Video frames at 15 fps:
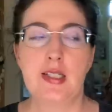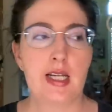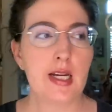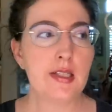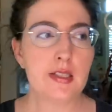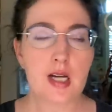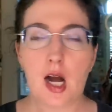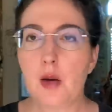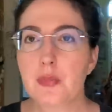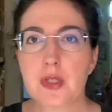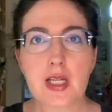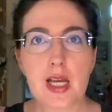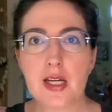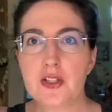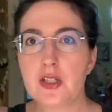takes
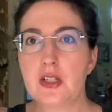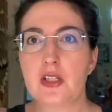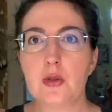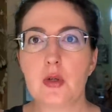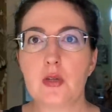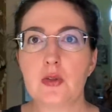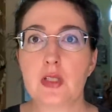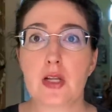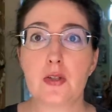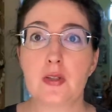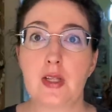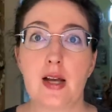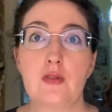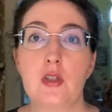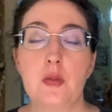complication to a whole nother
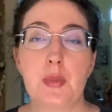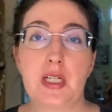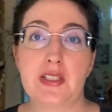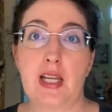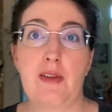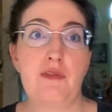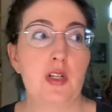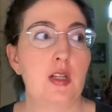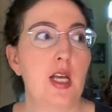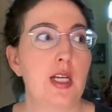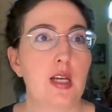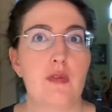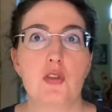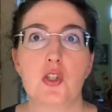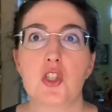level, because I feel like
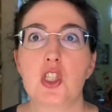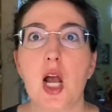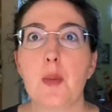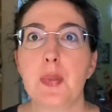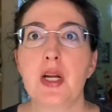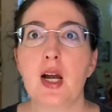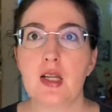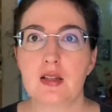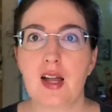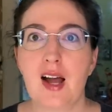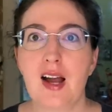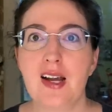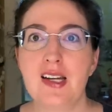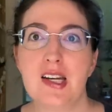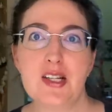if you're shopping
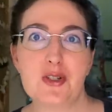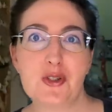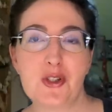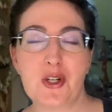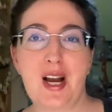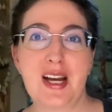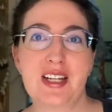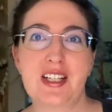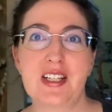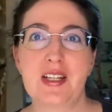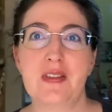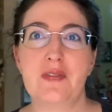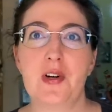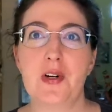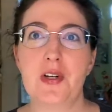online and you're trying to
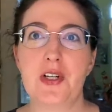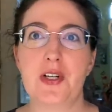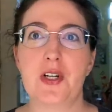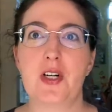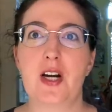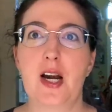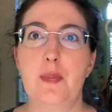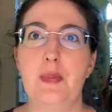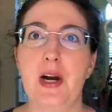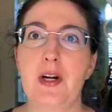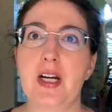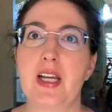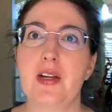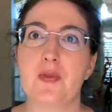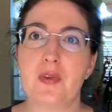convert your
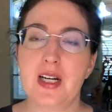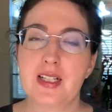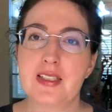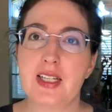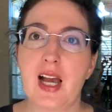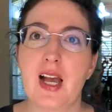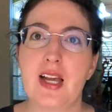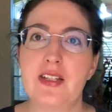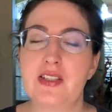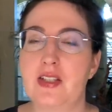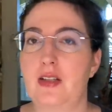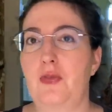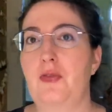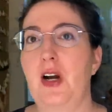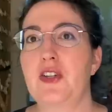American ring size to
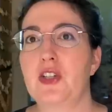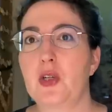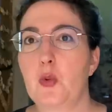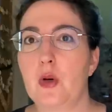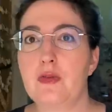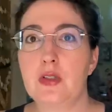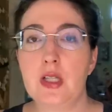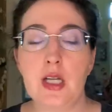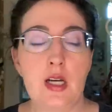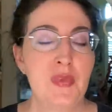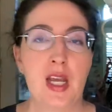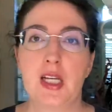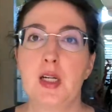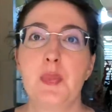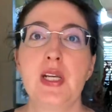the French equivalent,
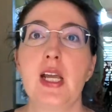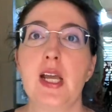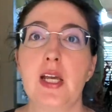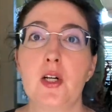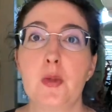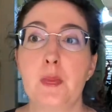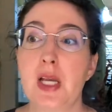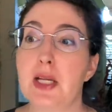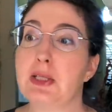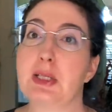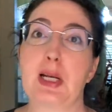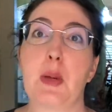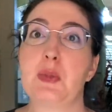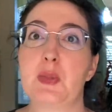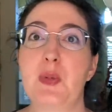it could be a hit or miss.
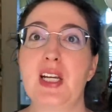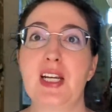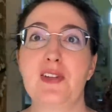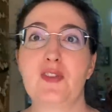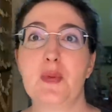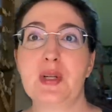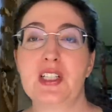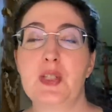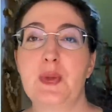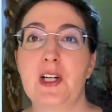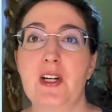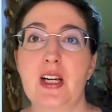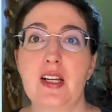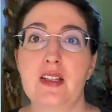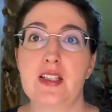And I'm speaking from
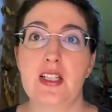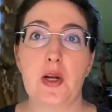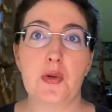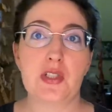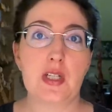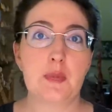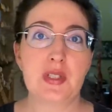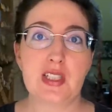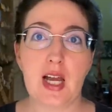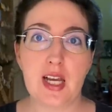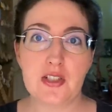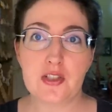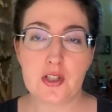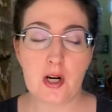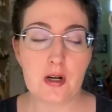experience. You know, some
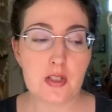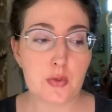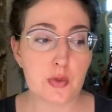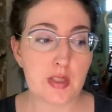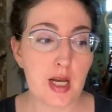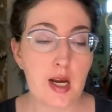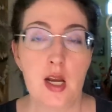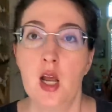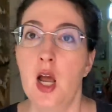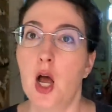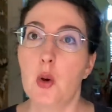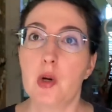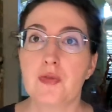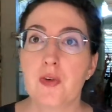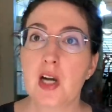size charts will say,
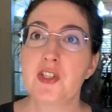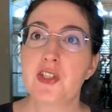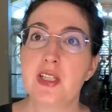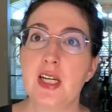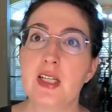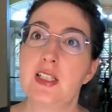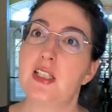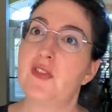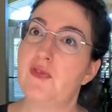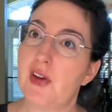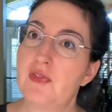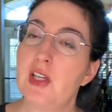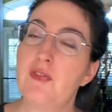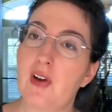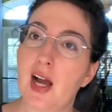oh, a French 6 is
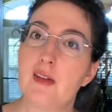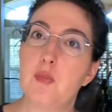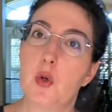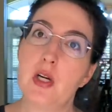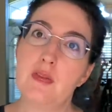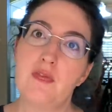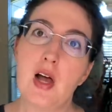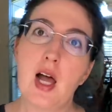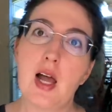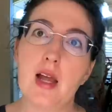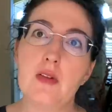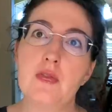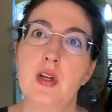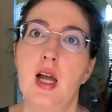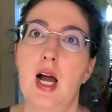
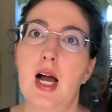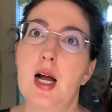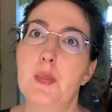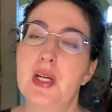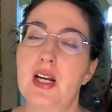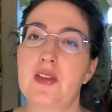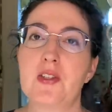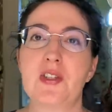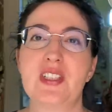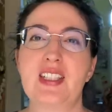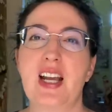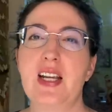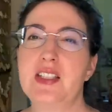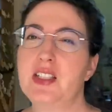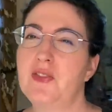55.5. And others
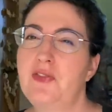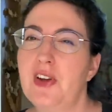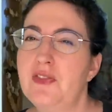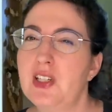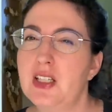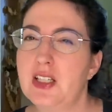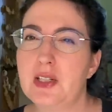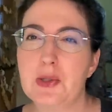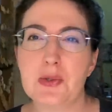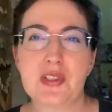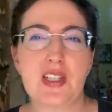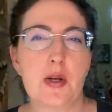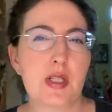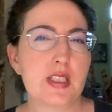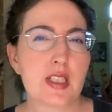say it's a 52,
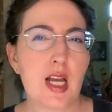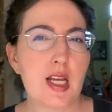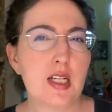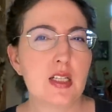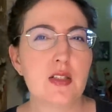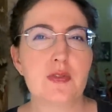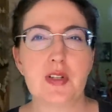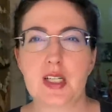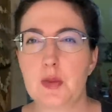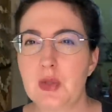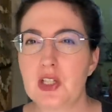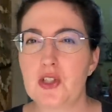so it's kind of, it can be